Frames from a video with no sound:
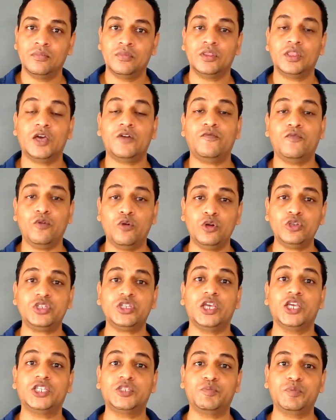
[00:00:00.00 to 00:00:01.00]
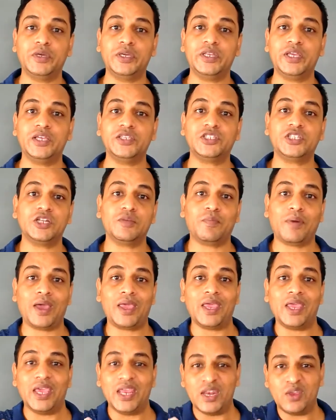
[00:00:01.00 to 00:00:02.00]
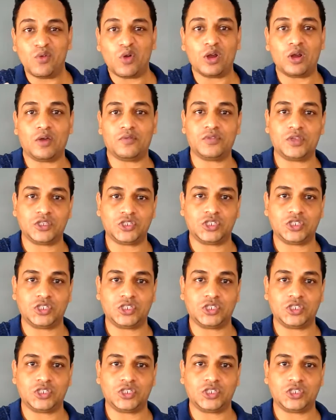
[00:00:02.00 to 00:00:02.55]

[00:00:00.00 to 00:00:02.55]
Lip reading: the force experienced by any one of the